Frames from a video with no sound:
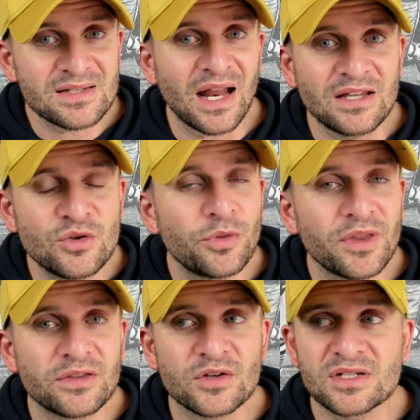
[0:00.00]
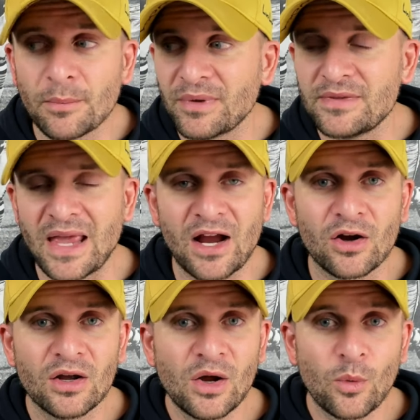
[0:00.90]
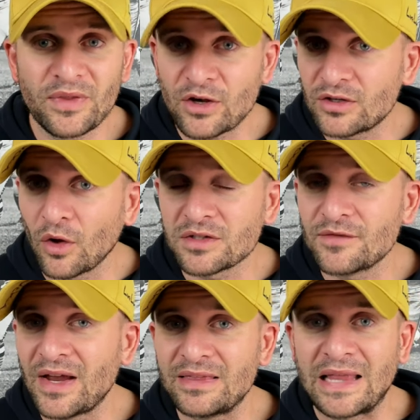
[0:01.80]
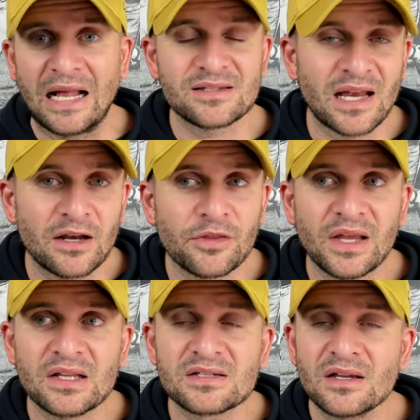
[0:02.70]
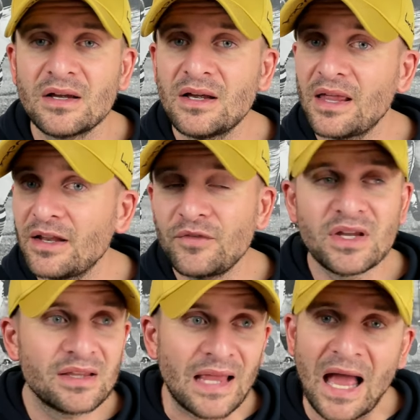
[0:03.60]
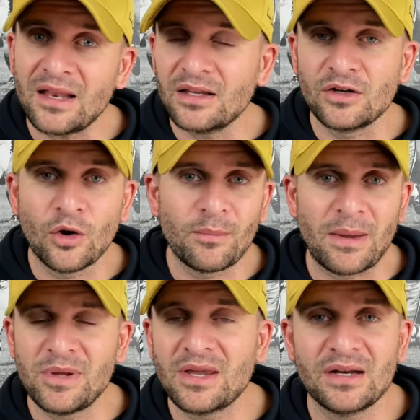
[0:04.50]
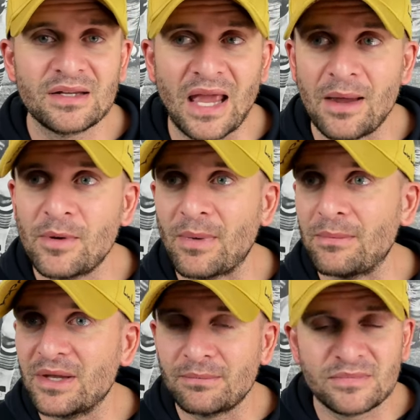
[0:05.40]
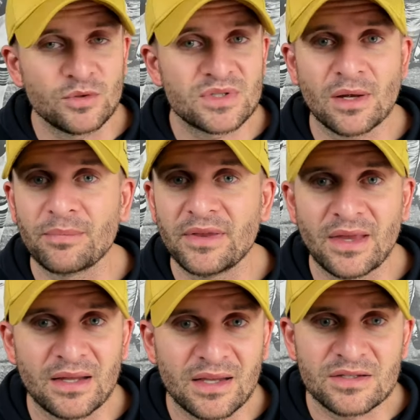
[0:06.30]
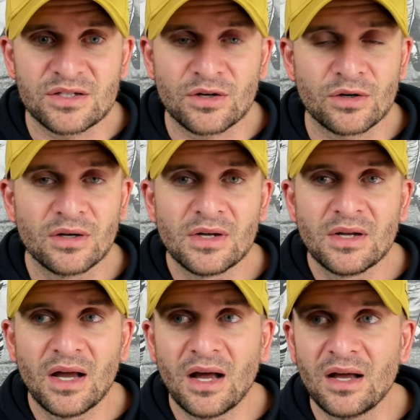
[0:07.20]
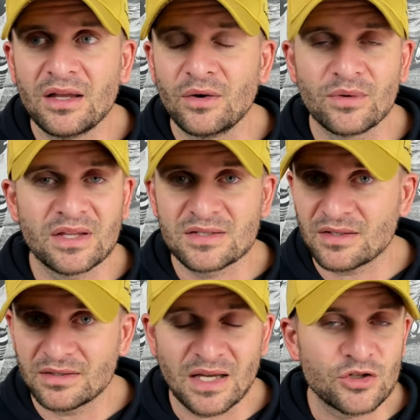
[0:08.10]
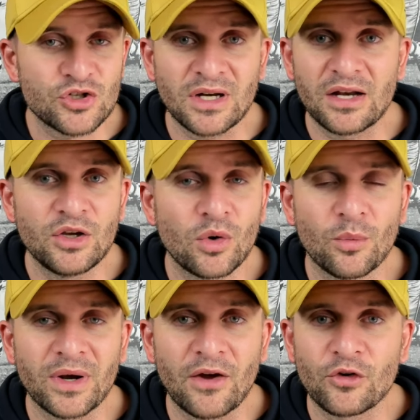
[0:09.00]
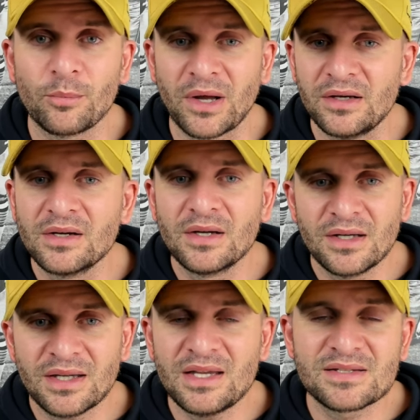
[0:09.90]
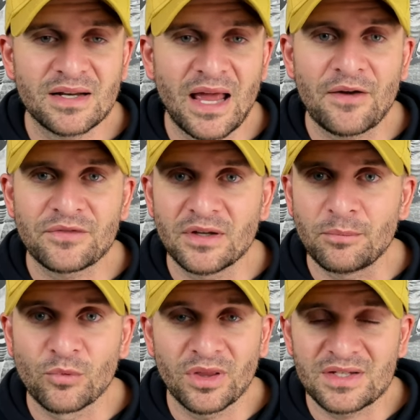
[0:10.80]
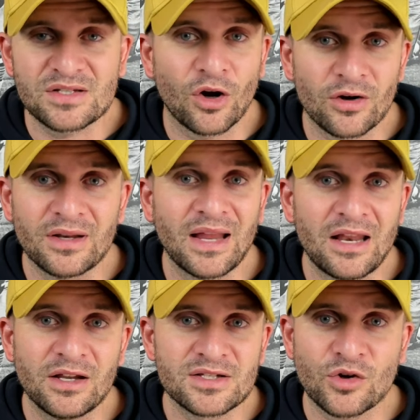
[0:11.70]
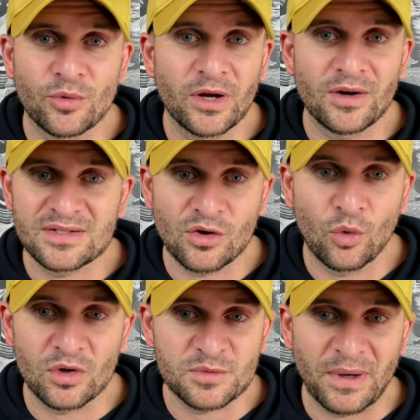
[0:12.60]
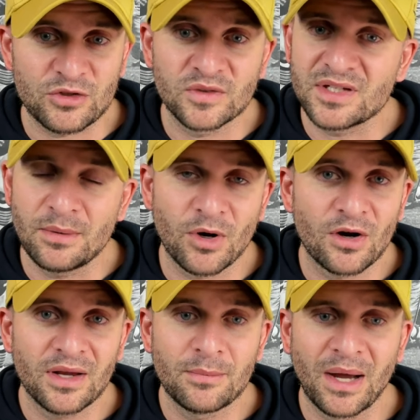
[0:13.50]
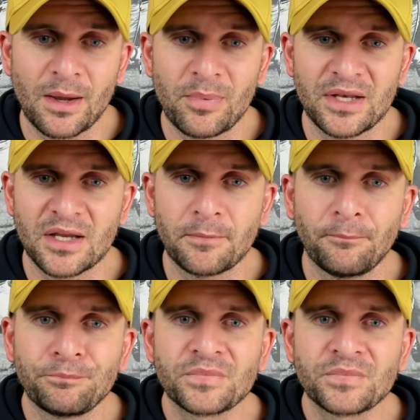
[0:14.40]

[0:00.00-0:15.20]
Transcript: I said, I do think there's something there where they could cultivate that side of things. And if you get that, you know, maybe you get in a game and maybe you do something that gets your, uh, you know, gets attention on you or whatever. But he's going to have to really start and end his career as a core special teamer, in my opinion.